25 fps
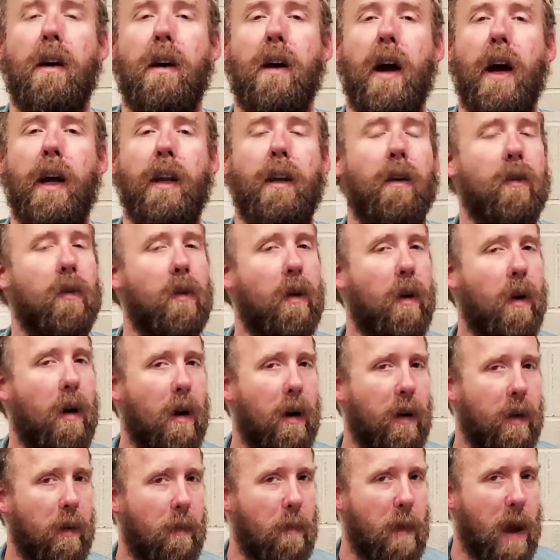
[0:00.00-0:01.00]
I don't
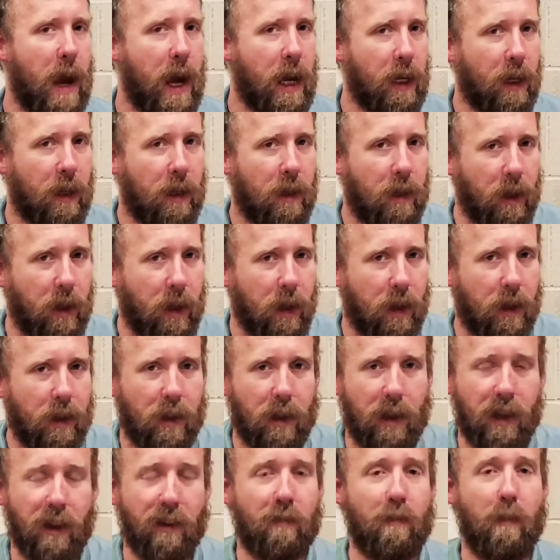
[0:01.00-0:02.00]

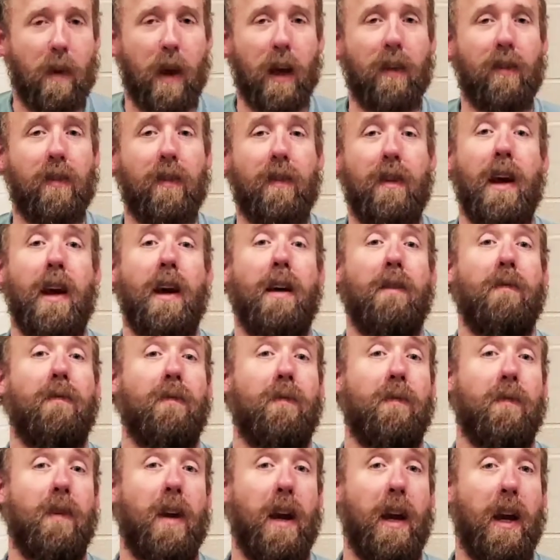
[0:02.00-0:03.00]
automatically give my staff
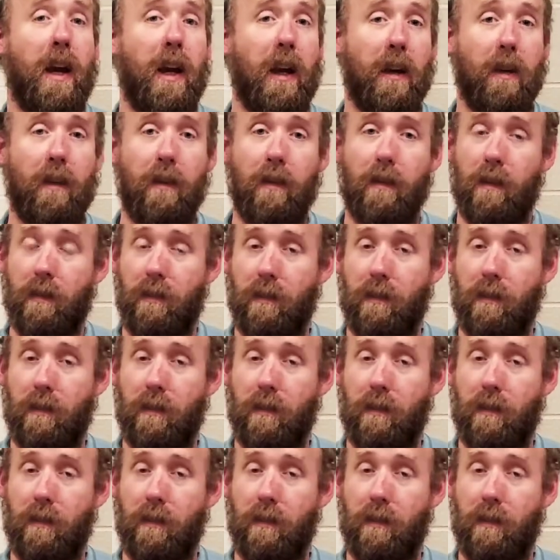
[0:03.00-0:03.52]
a